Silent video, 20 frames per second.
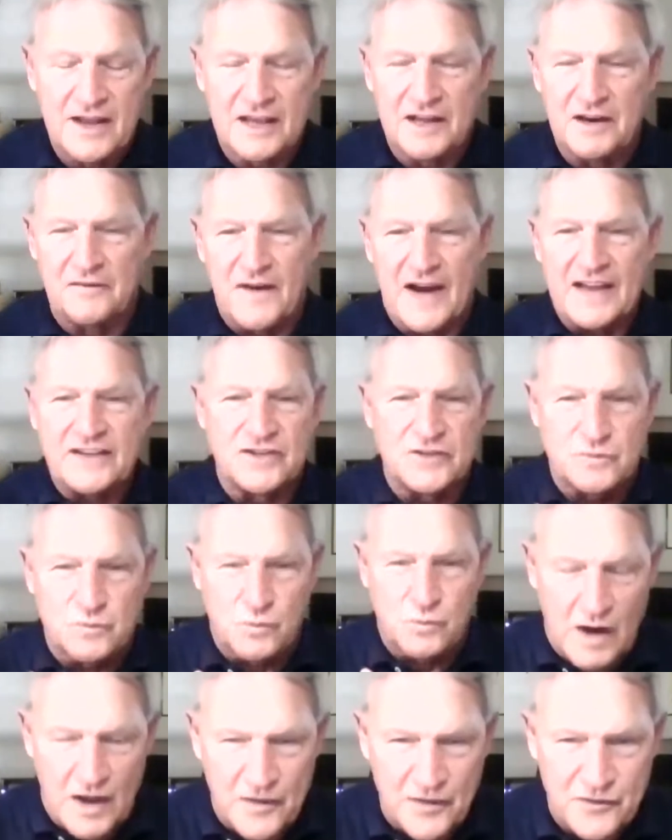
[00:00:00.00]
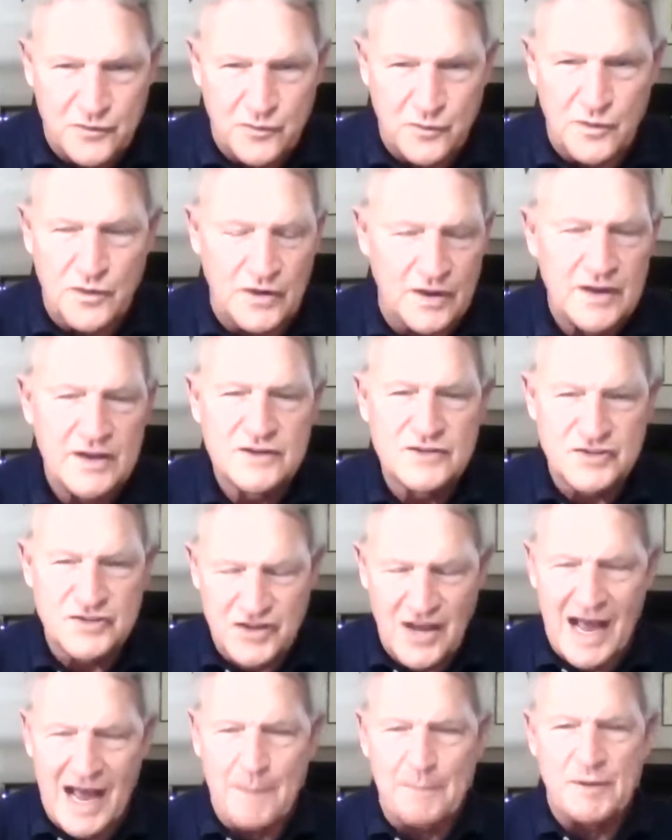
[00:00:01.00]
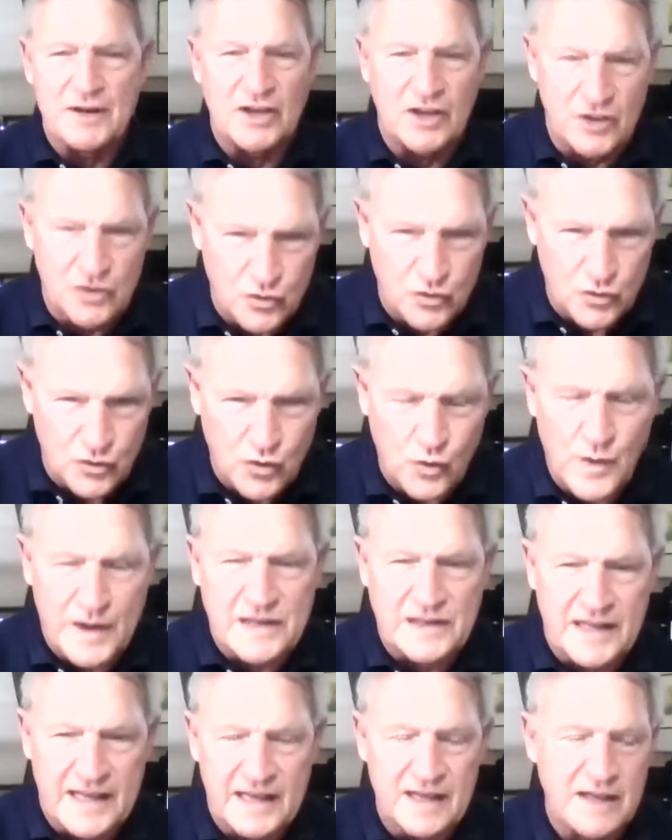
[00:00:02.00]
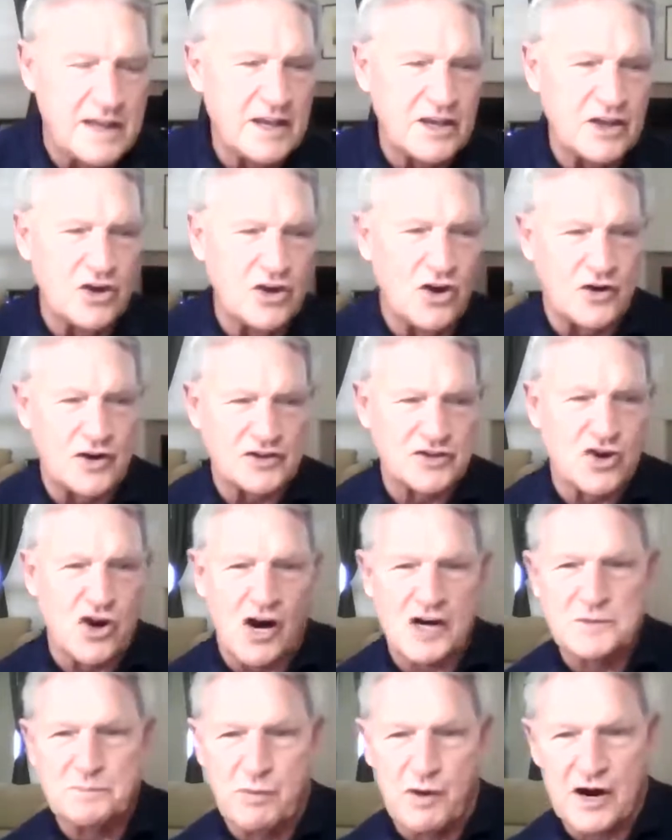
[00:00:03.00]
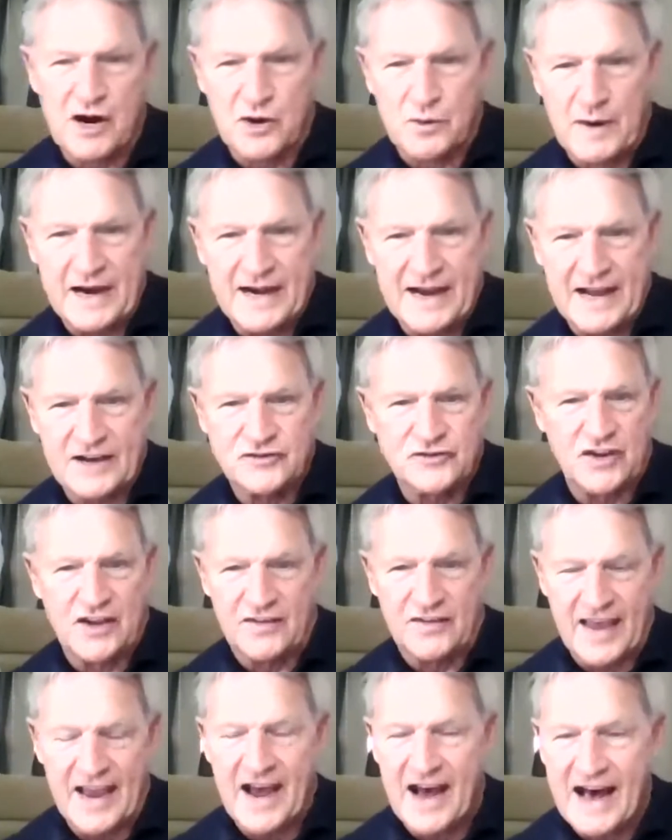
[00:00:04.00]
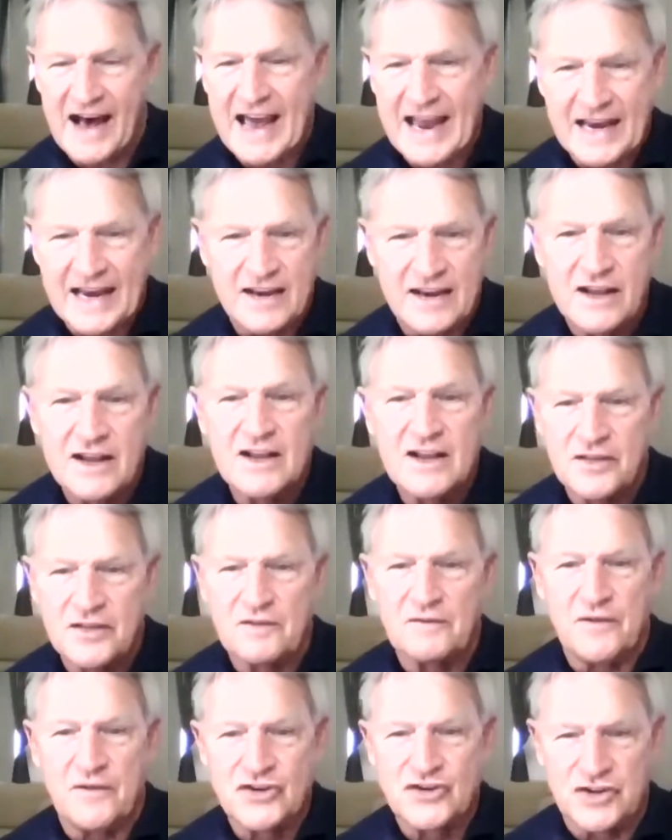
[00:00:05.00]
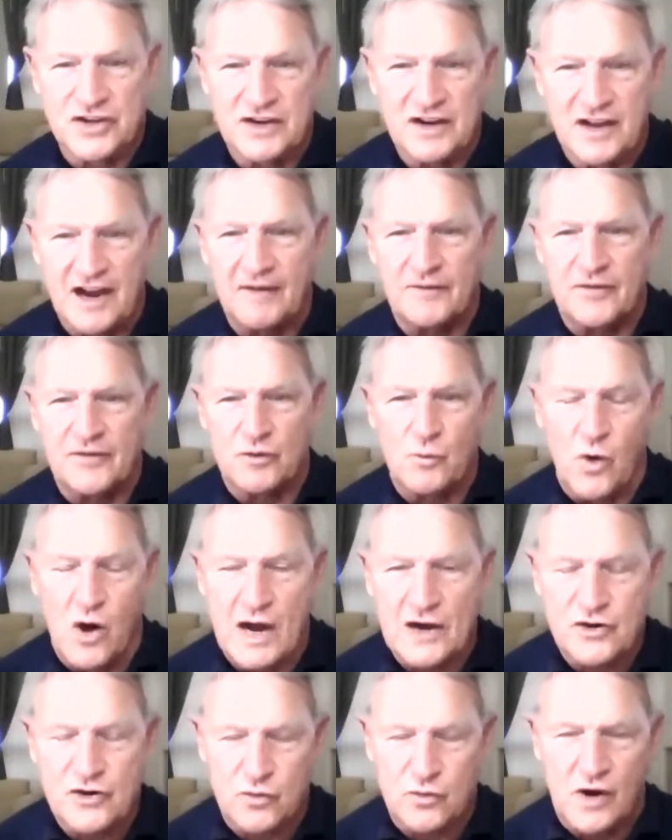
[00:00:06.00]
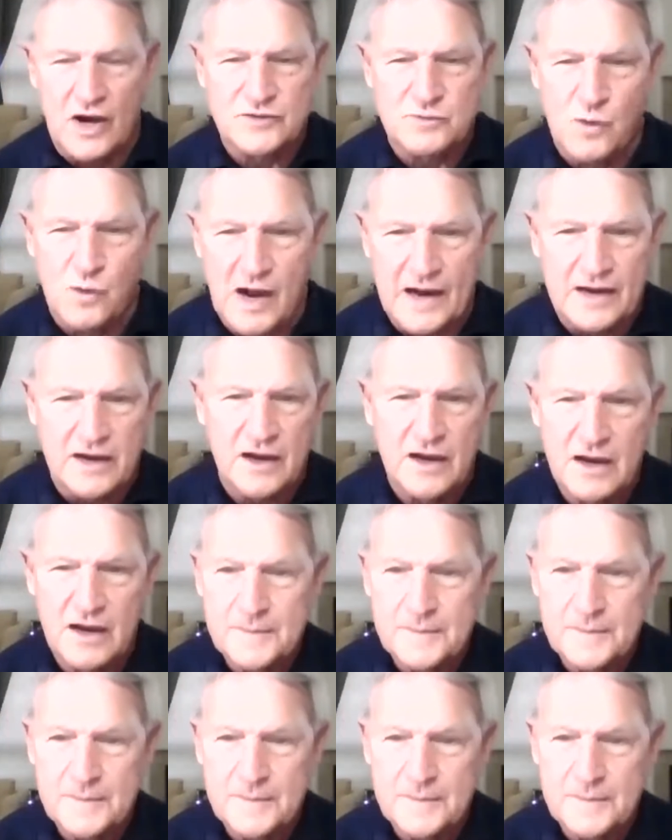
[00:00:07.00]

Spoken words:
And if I just run through, stopping quickly, because cars park right next to you, they hide the vision of the crosswalk.